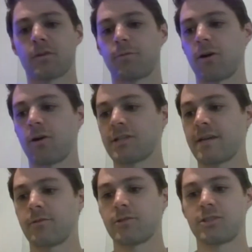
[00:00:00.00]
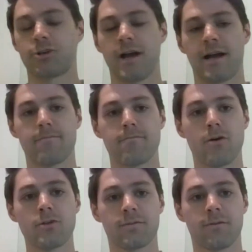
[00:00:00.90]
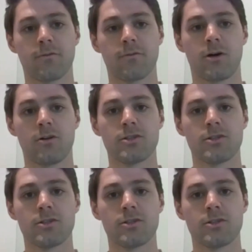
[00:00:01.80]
We're also able to track most phone calls.